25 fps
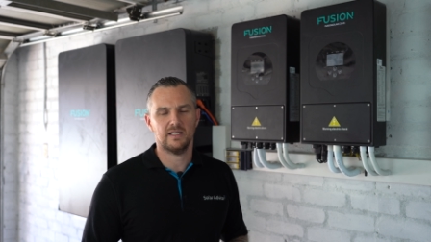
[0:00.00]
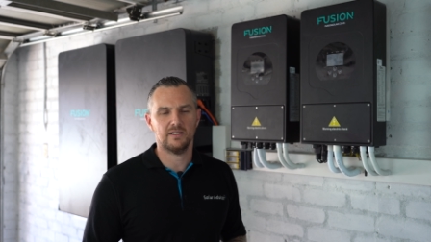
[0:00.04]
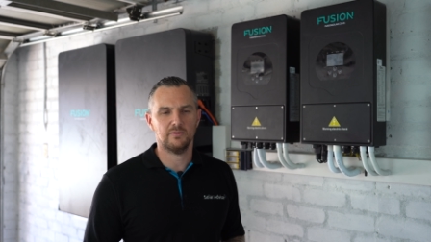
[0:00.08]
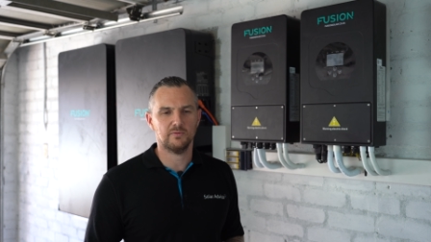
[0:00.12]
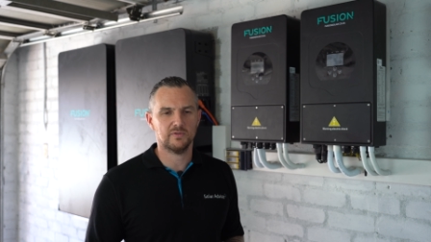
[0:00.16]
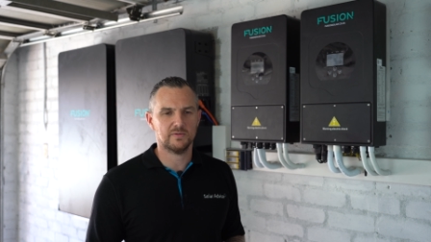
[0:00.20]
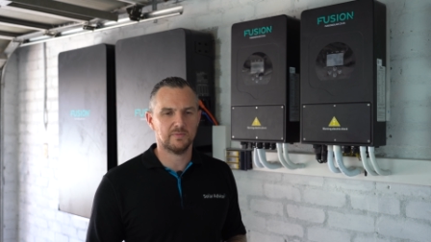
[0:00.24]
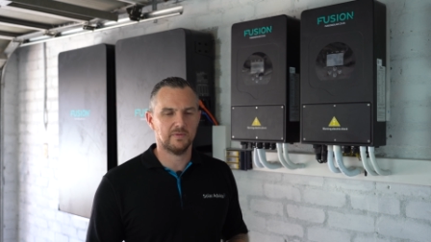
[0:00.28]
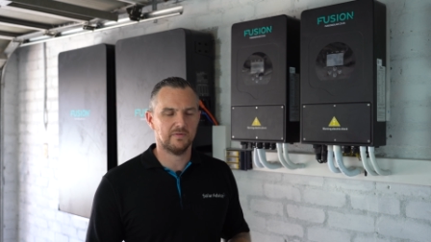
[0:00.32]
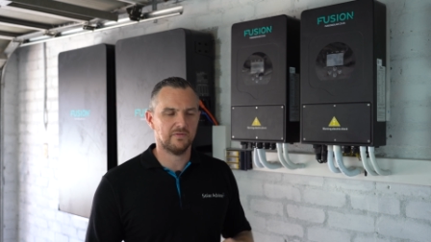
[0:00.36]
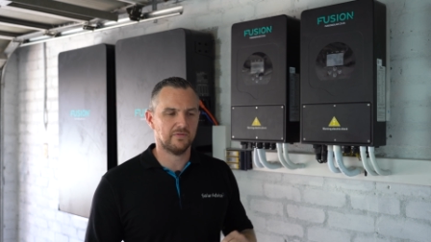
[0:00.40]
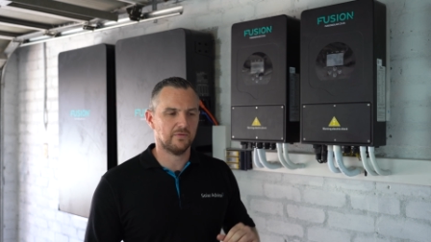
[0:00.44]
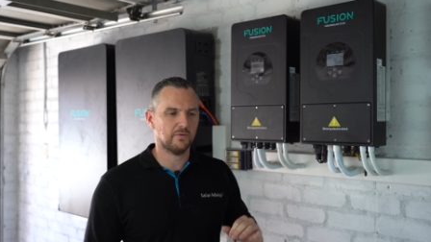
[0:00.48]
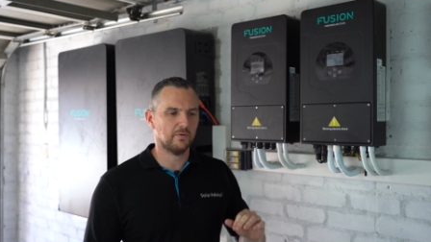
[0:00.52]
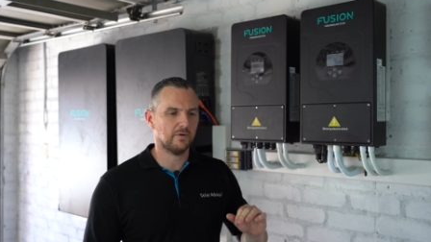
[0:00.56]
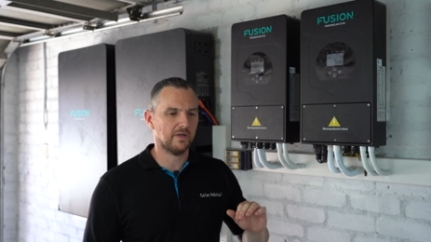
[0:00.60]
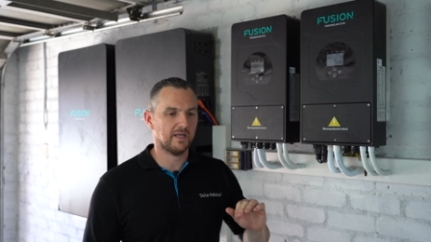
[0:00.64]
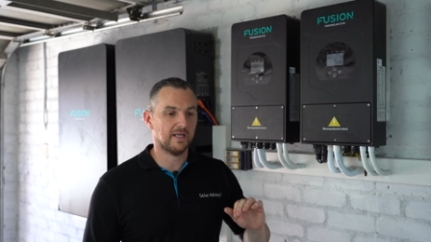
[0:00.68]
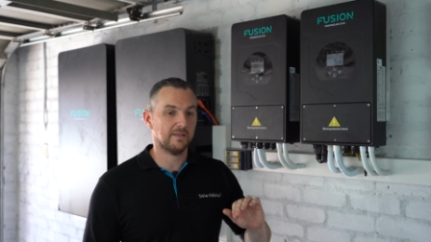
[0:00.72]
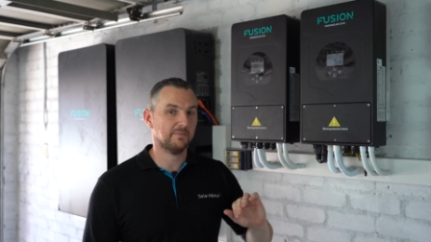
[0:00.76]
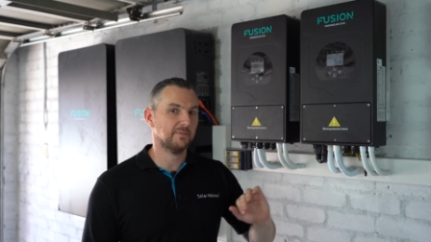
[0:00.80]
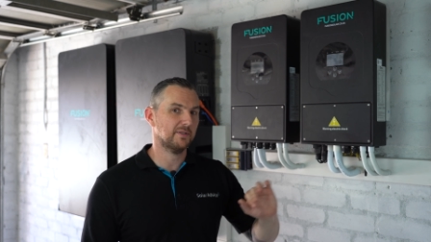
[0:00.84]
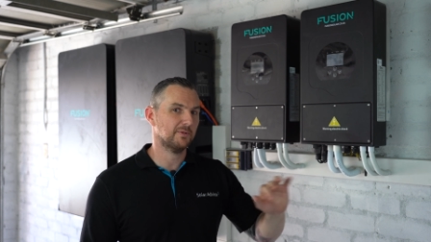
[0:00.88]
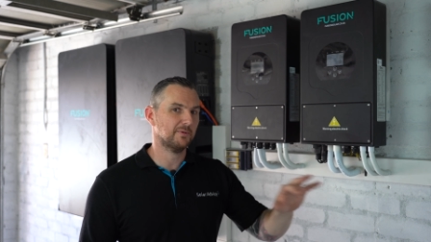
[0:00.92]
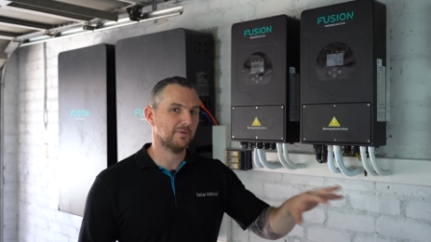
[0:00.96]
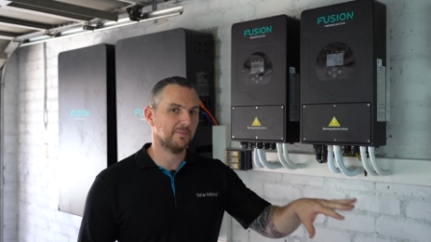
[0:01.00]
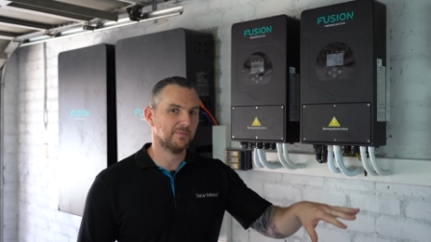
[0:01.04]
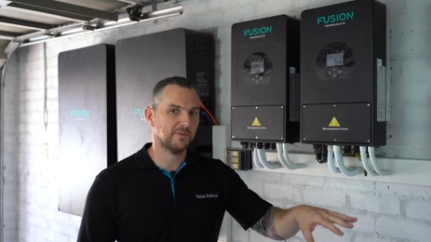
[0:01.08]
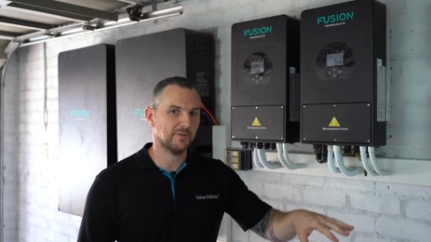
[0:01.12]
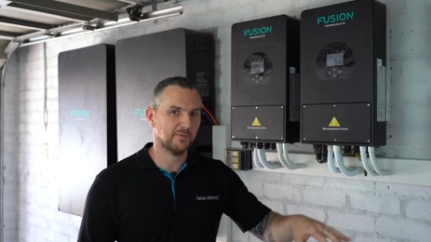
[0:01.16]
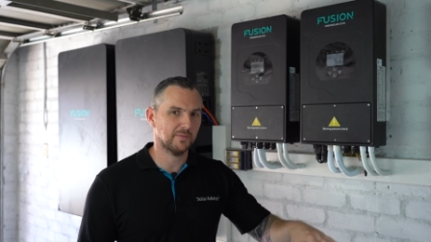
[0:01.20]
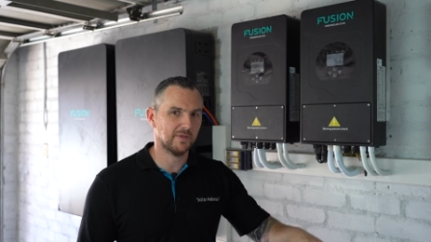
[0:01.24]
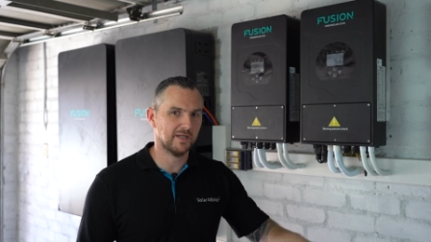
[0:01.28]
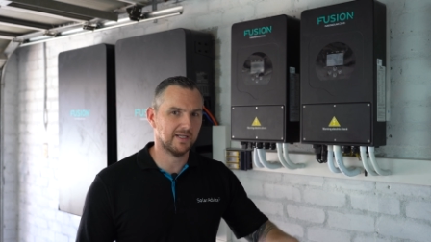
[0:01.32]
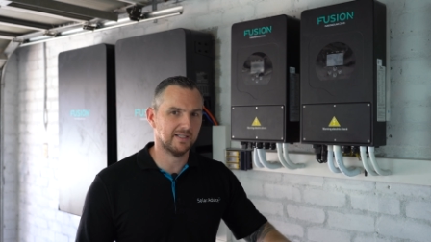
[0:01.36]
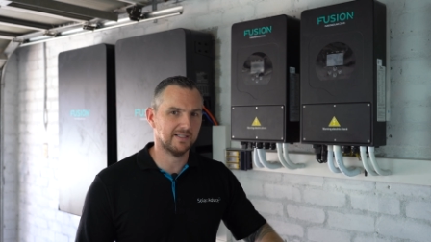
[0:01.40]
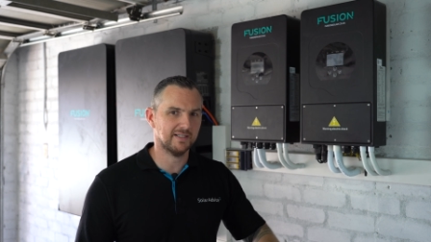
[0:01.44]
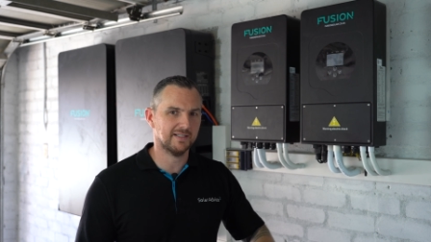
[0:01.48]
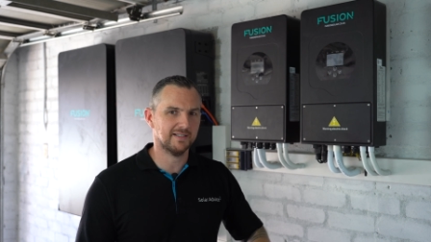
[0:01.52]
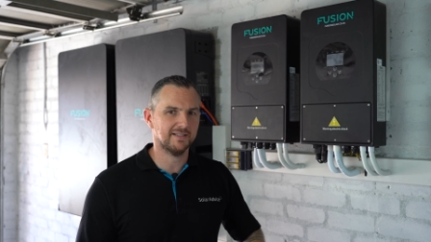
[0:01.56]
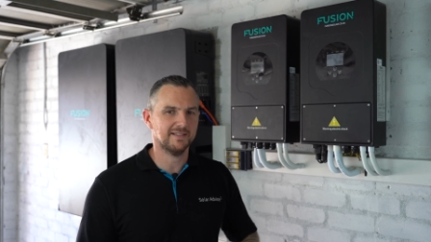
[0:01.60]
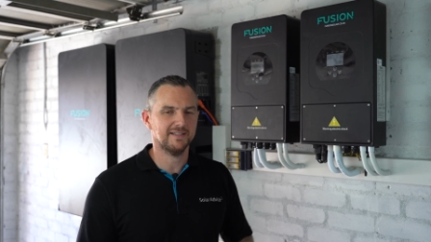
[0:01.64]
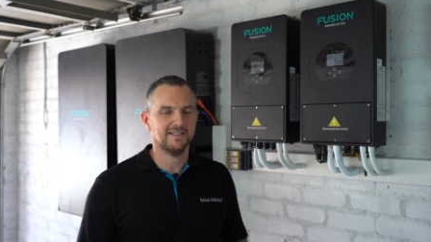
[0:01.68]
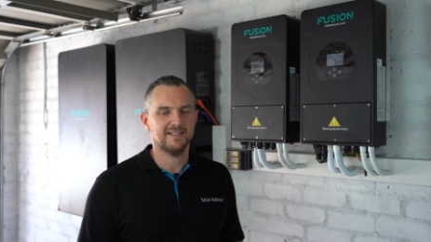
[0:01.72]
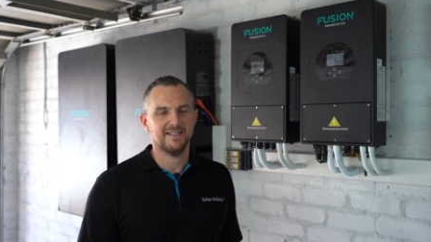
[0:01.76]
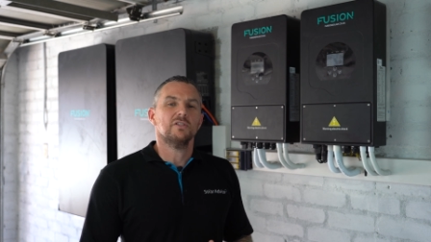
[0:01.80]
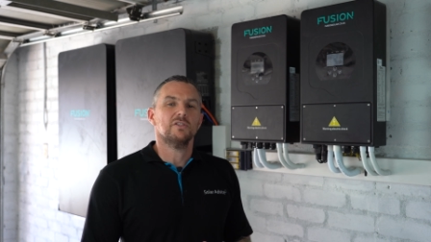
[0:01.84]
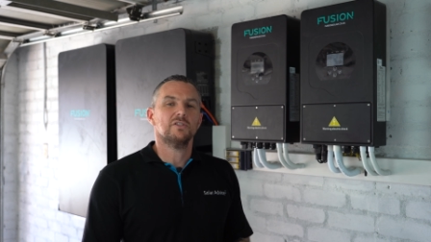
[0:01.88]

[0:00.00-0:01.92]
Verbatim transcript: And it was before I had my crypto miner.